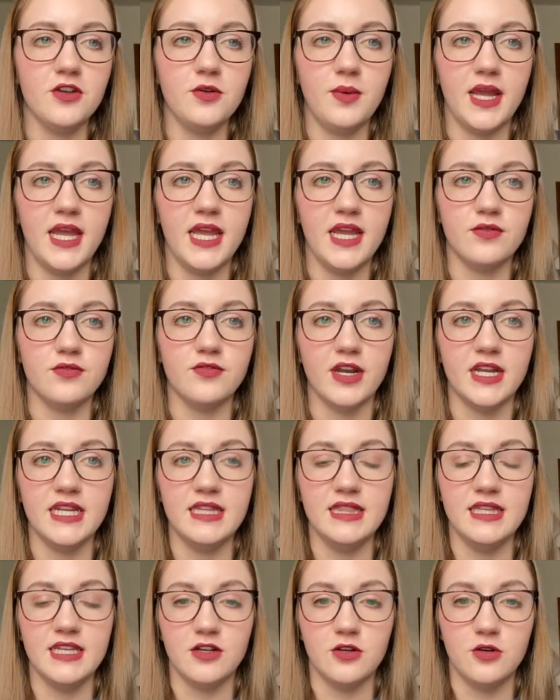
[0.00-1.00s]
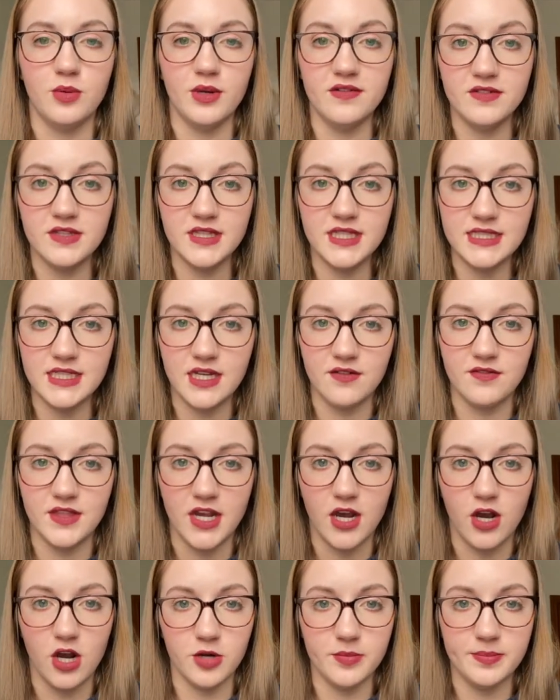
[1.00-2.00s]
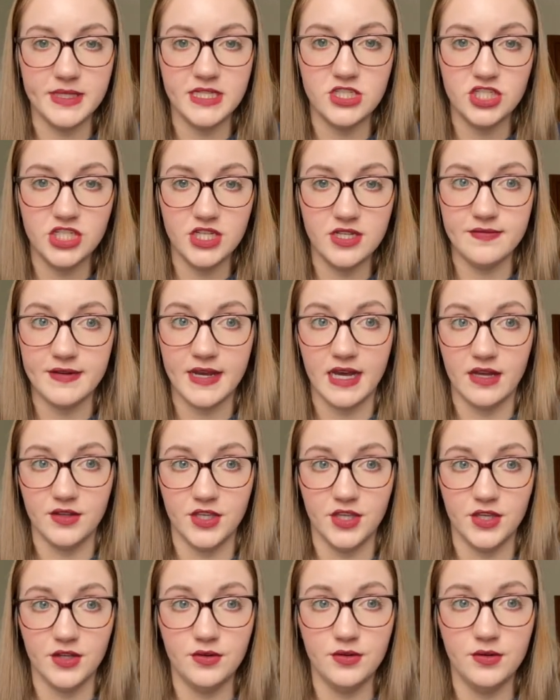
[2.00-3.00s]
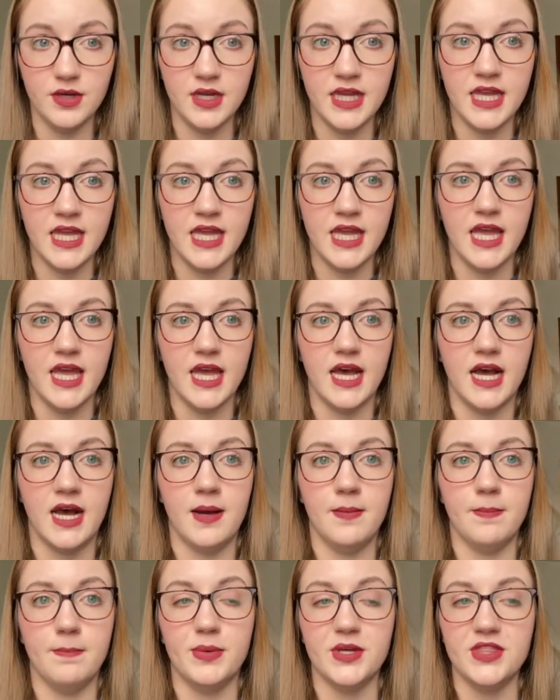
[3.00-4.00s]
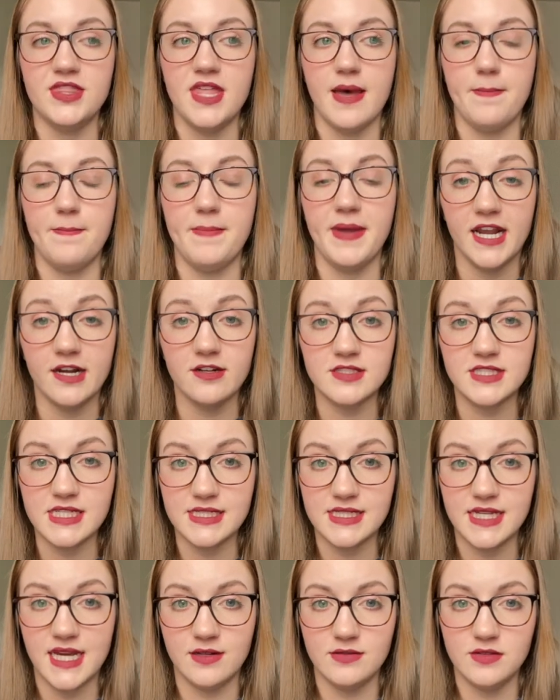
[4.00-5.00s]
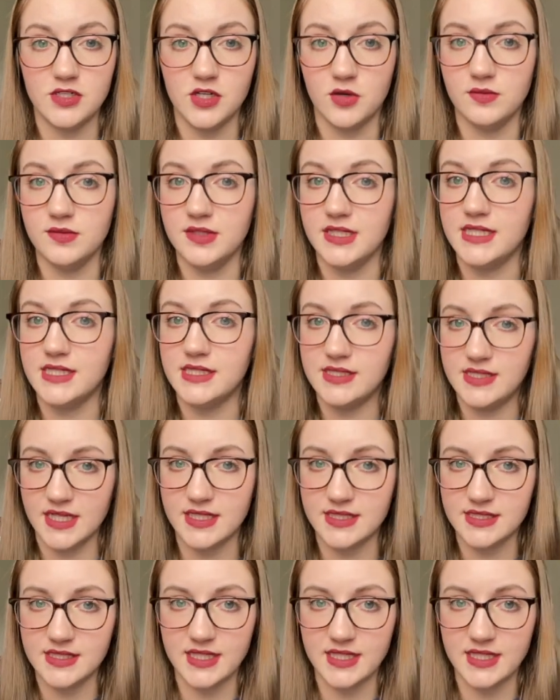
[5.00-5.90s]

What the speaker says: way of writing the equivalent of the RBG value, but that pares it down to only 6